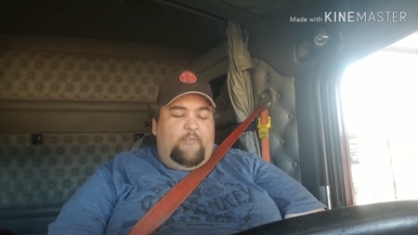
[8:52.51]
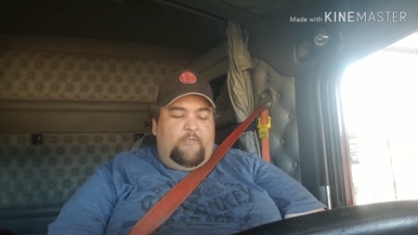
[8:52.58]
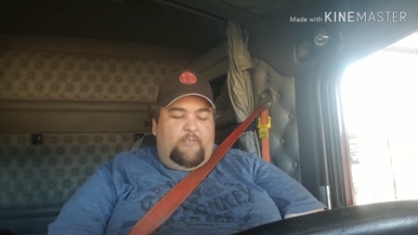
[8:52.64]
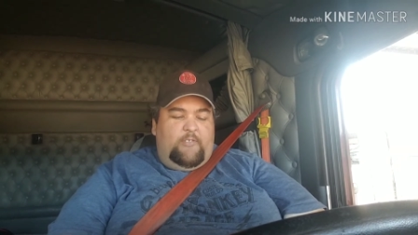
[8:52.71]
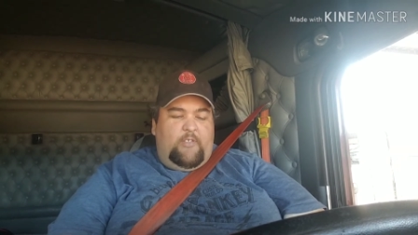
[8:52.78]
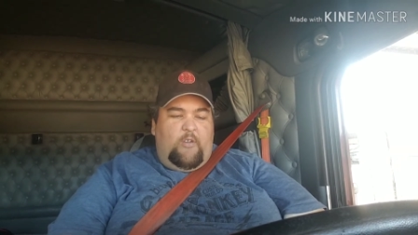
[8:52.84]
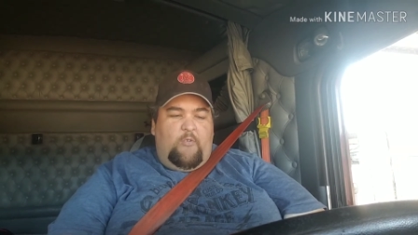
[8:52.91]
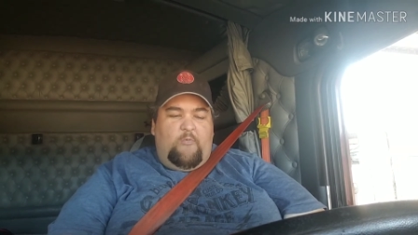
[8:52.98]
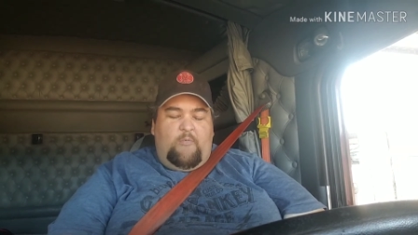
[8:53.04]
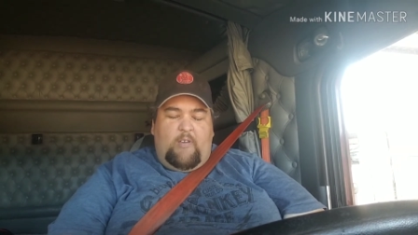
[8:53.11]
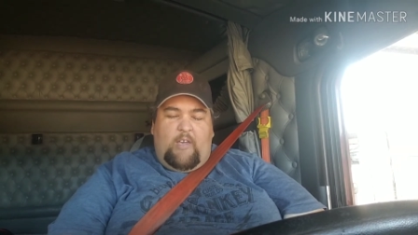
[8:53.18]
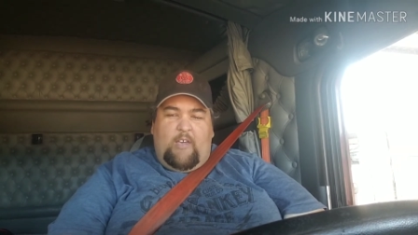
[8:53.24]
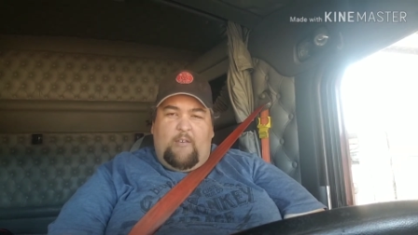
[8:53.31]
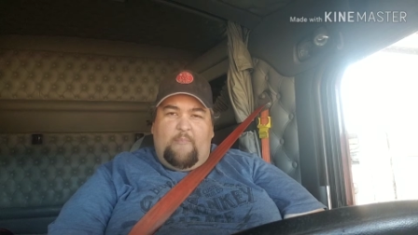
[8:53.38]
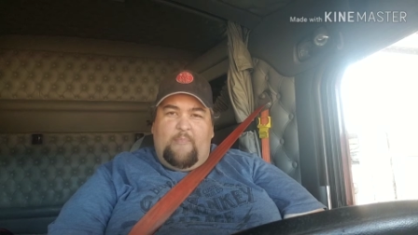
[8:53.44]
So
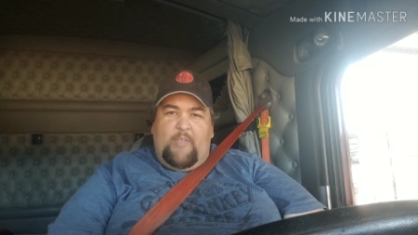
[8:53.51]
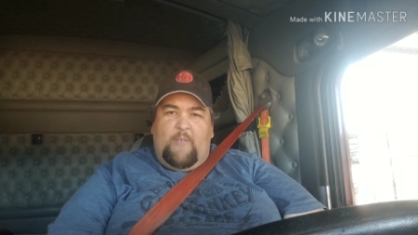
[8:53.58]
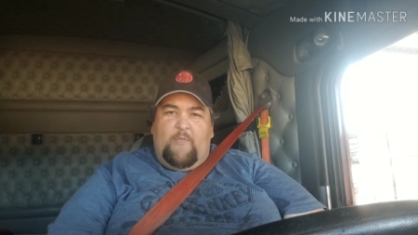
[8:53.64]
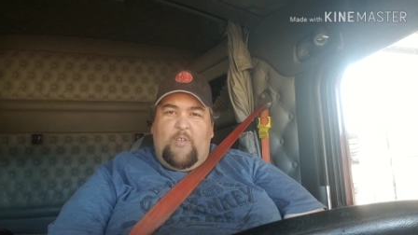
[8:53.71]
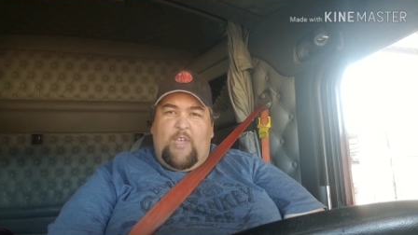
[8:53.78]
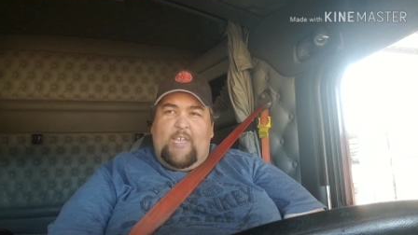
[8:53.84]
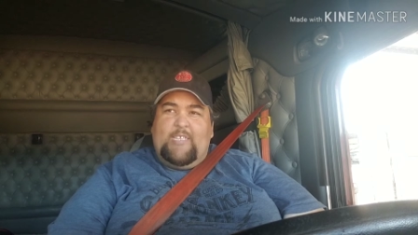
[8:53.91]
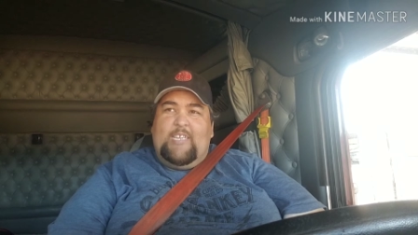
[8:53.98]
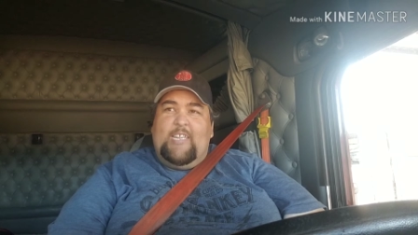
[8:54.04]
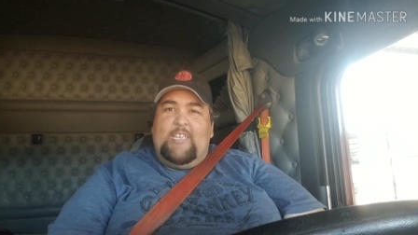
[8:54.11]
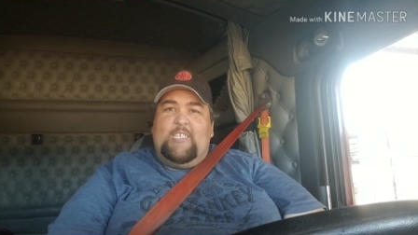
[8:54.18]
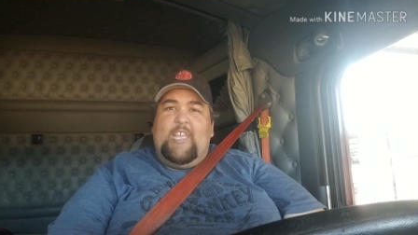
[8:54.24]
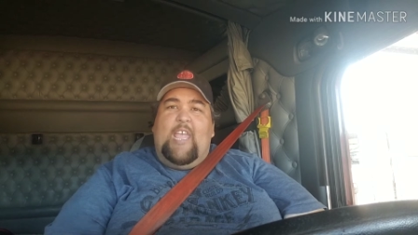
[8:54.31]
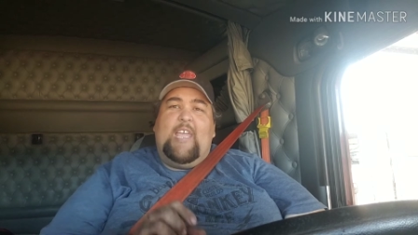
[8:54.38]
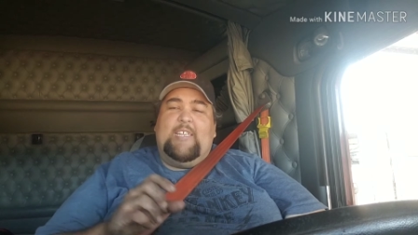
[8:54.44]
if you guys get
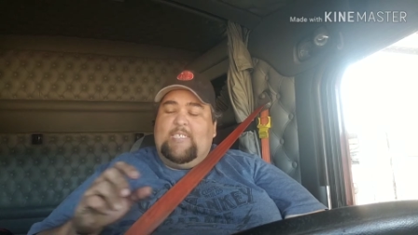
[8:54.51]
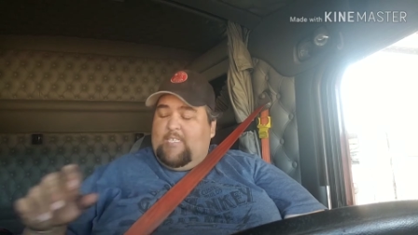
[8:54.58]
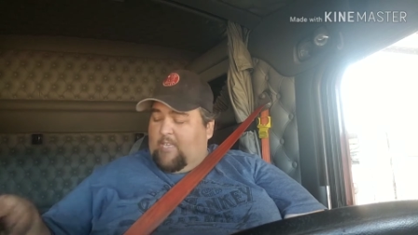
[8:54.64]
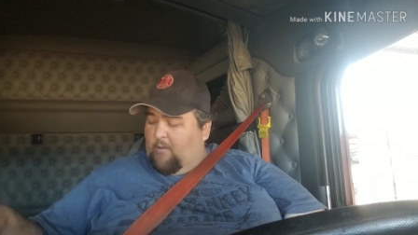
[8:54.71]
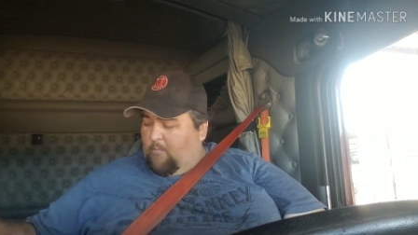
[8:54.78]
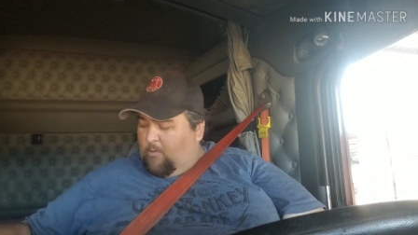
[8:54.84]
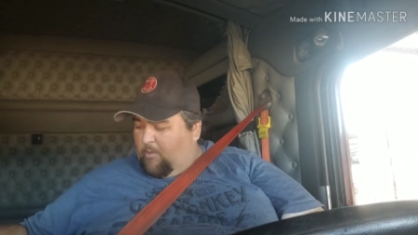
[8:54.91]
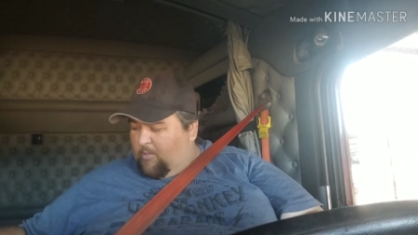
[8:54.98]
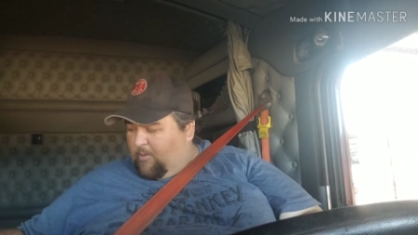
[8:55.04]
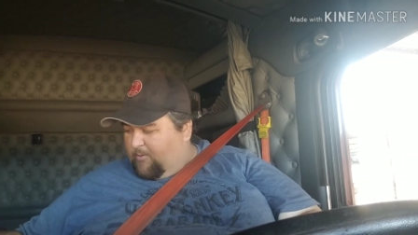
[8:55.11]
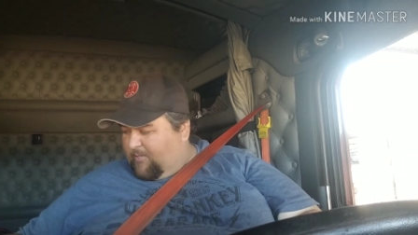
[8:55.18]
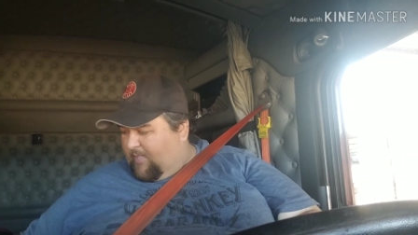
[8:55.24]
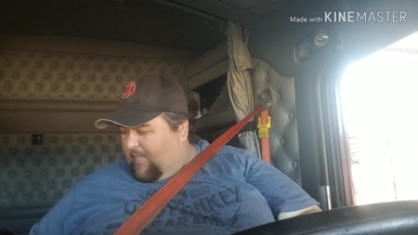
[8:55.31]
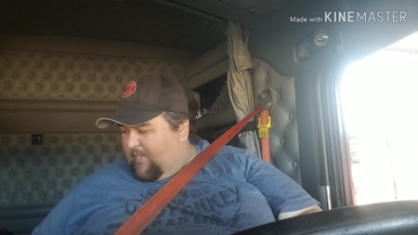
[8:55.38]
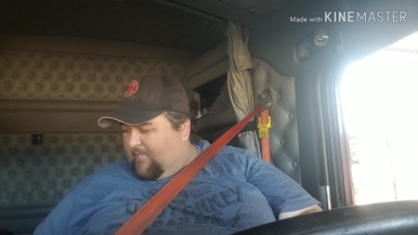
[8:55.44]
a chance, get one of those
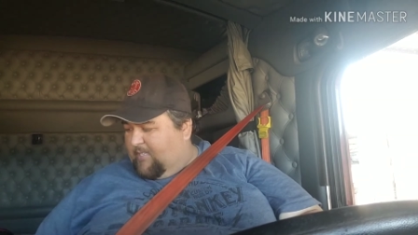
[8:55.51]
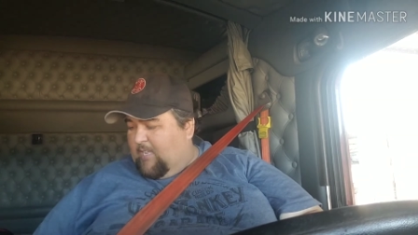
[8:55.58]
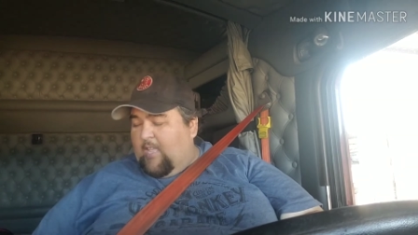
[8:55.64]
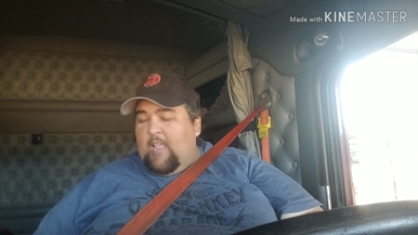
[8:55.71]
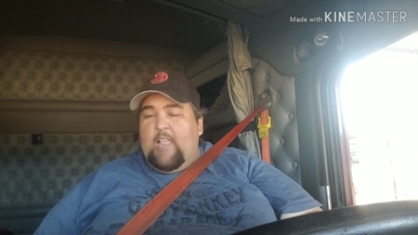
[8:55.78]
things.